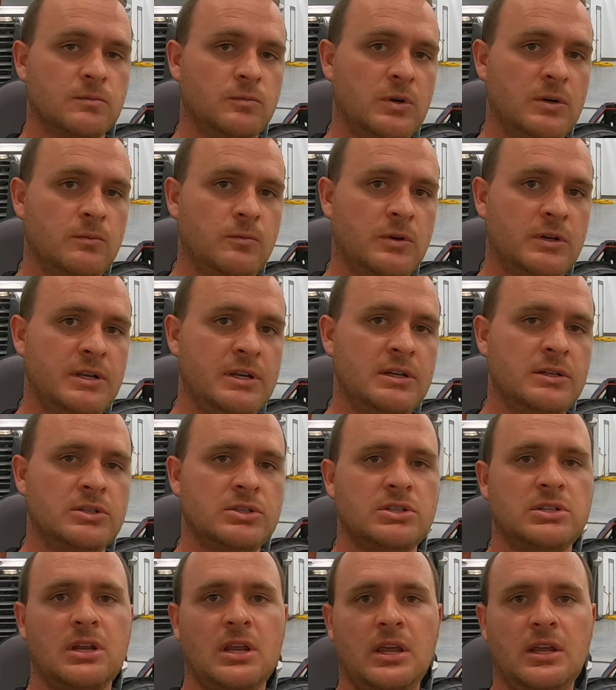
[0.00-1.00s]
one
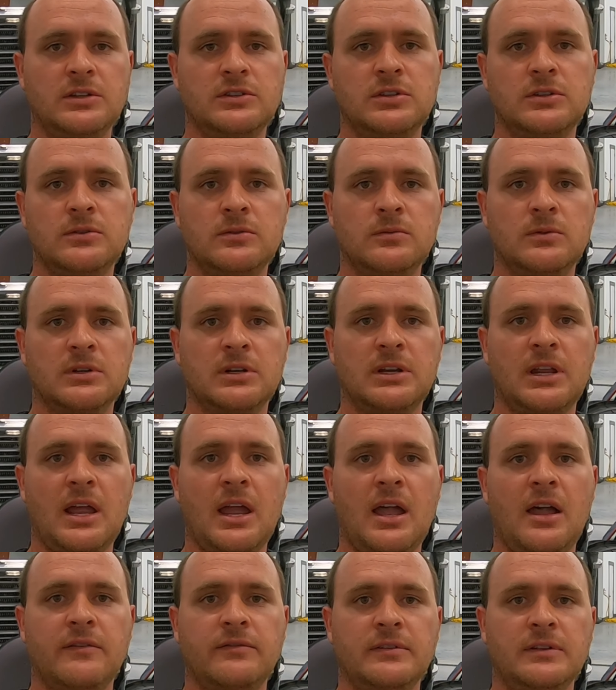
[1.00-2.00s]
1-inch and 2
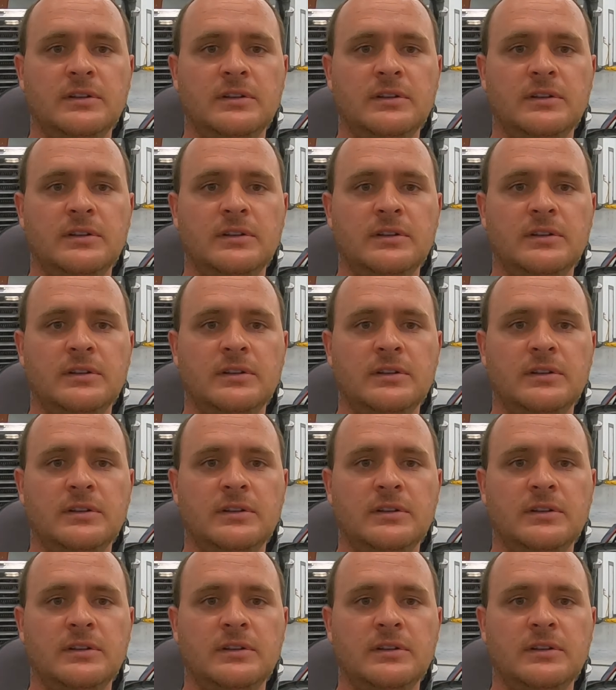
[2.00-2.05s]
1.5